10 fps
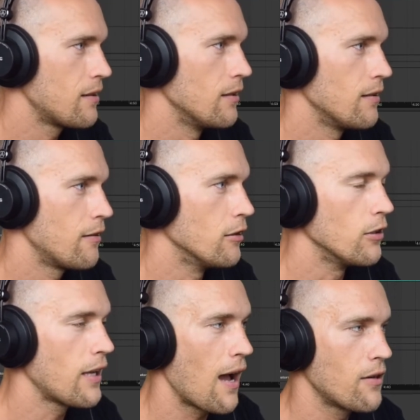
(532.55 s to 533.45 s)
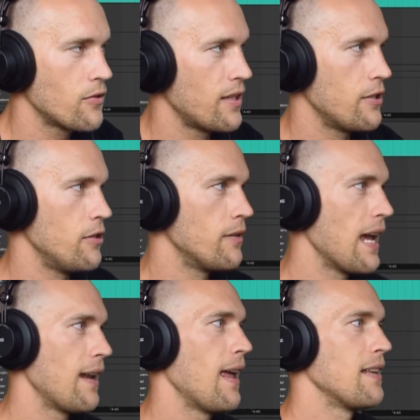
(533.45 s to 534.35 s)
the legatos that you
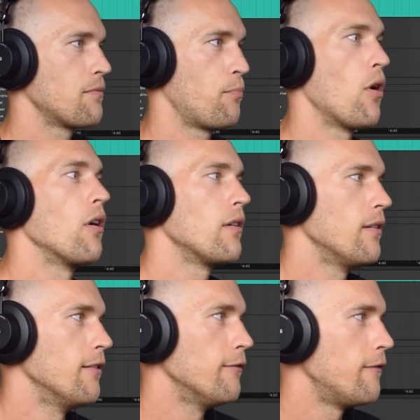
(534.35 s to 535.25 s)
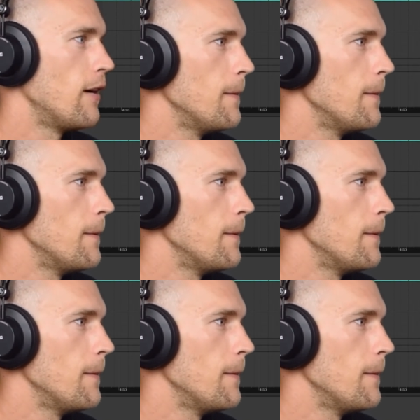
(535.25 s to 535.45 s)
get as part of